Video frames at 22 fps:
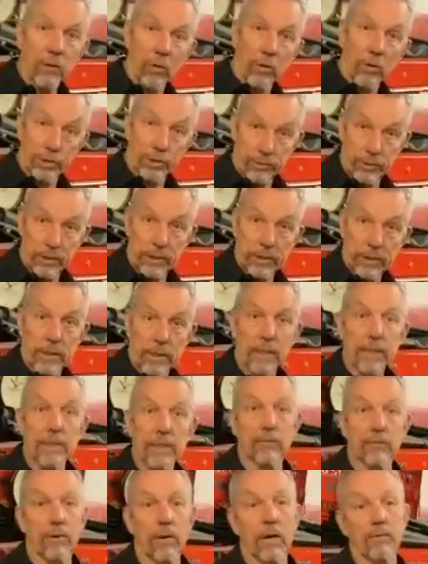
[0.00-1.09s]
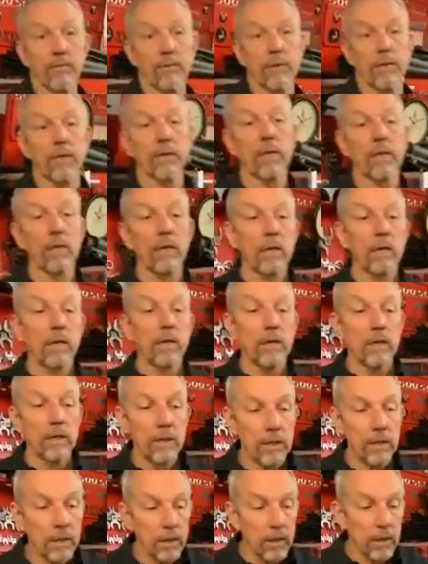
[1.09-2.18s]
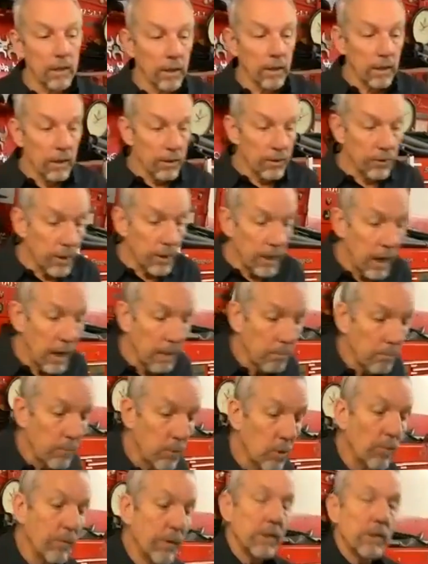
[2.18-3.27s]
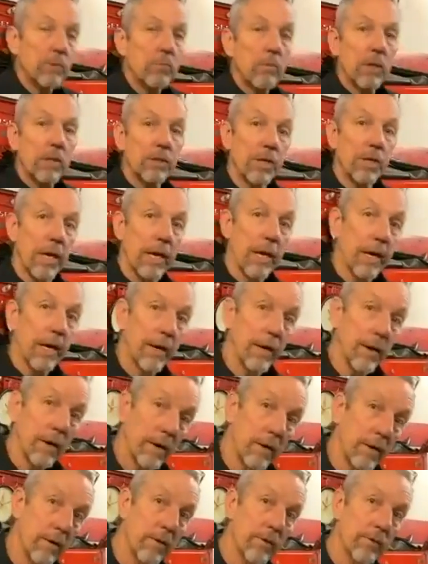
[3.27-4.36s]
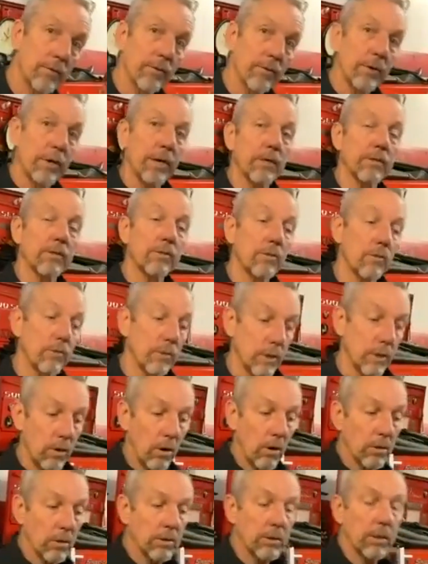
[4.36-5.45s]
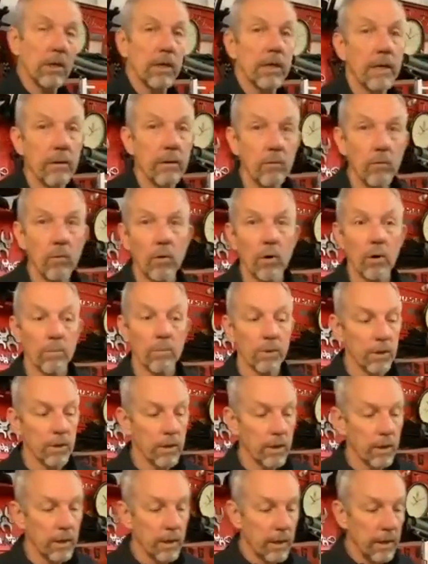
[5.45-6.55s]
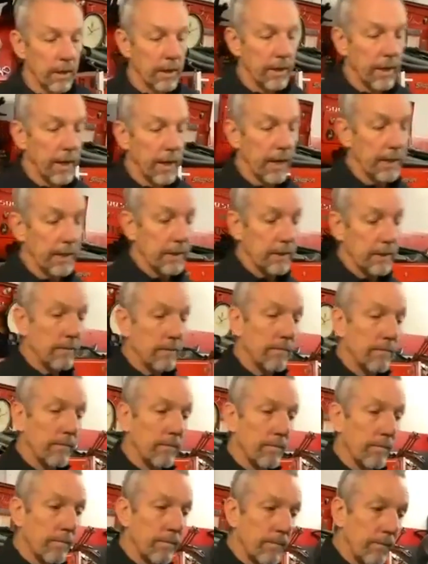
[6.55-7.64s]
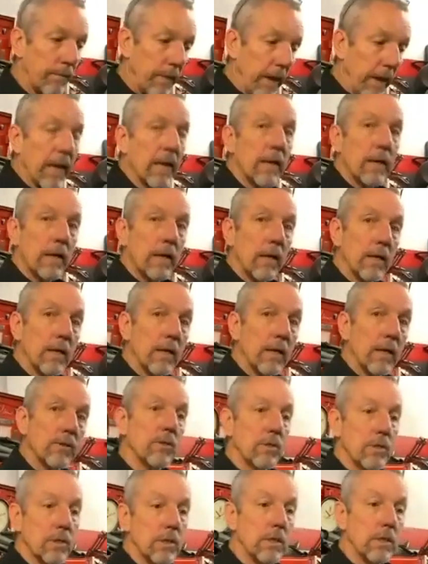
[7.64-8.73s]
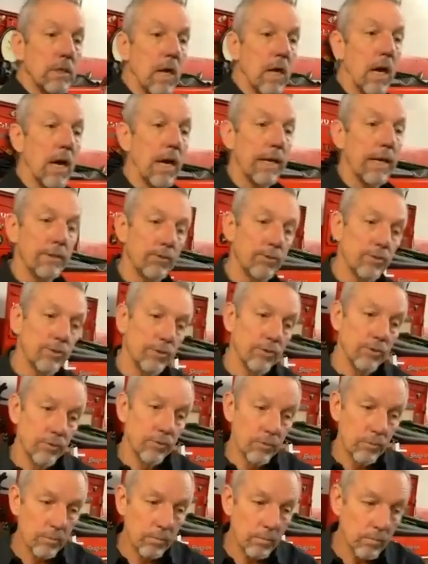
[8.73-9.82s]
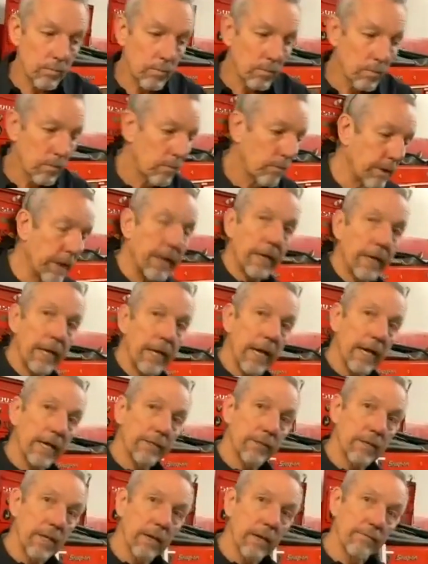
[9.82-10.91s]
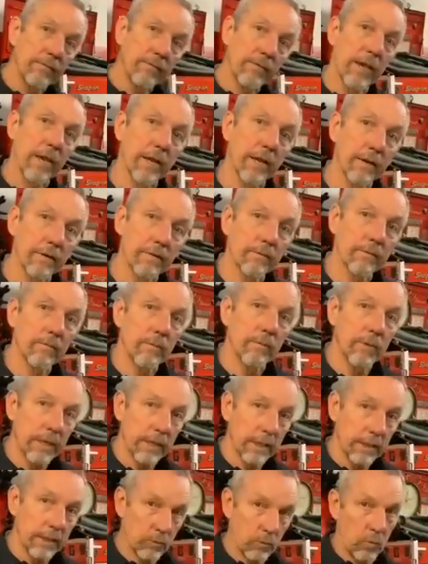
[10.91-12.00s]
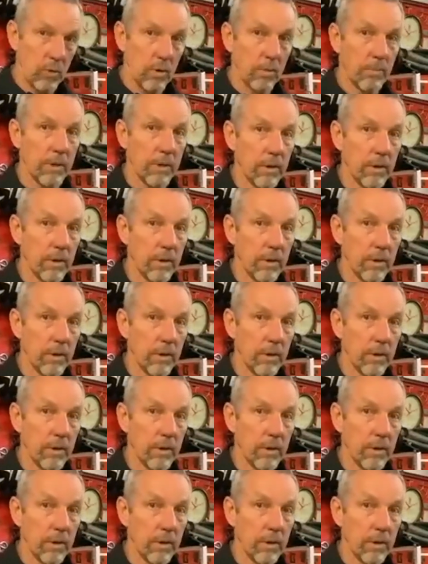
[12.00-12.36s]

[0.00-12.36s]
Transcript: or you're in city traffic, you're not moving as much air through here. So the car is going to get warmer. That fan clutch is designed to re-engage that fan when it gets warmer.